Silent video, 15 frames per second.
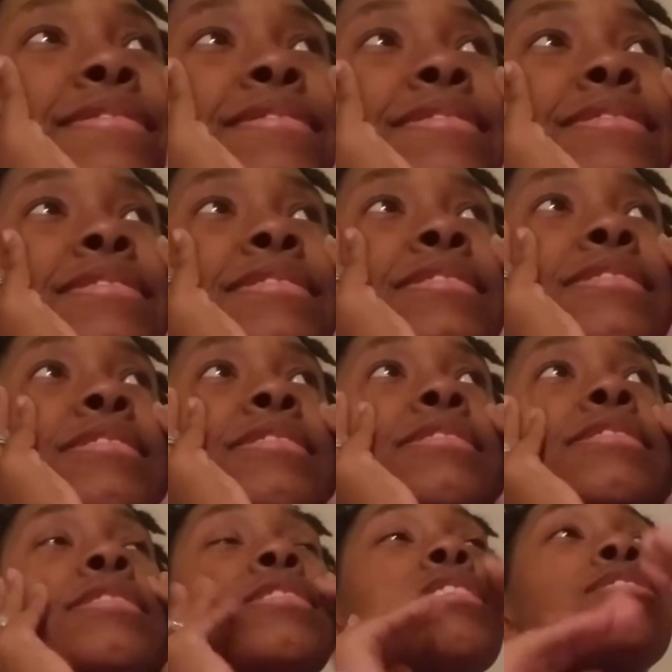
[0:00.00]
stitch.
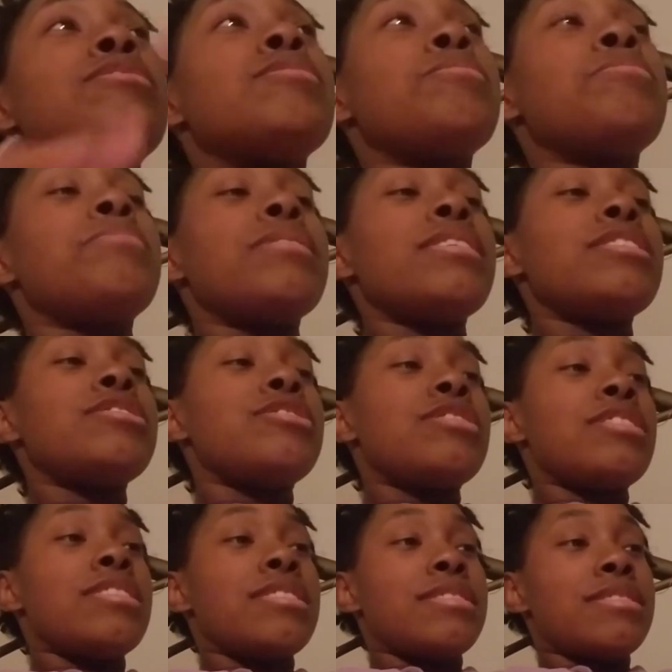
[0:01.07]
Oh, that's so
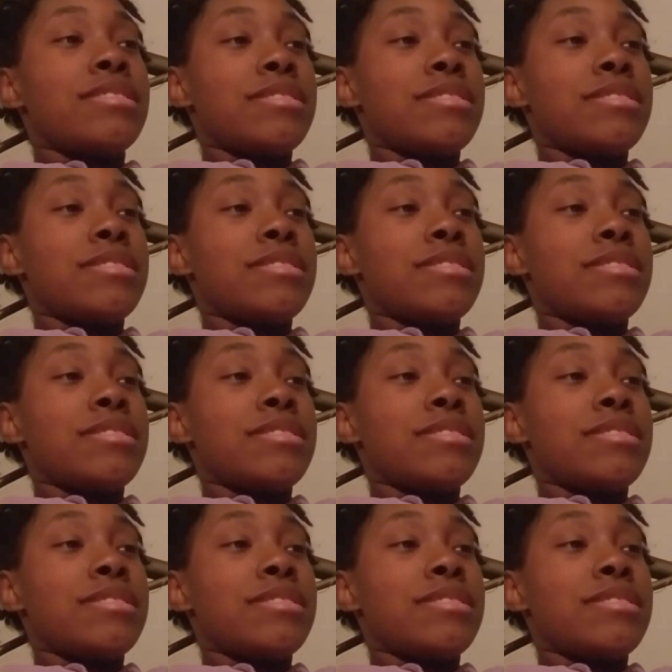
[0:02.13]
precious. Give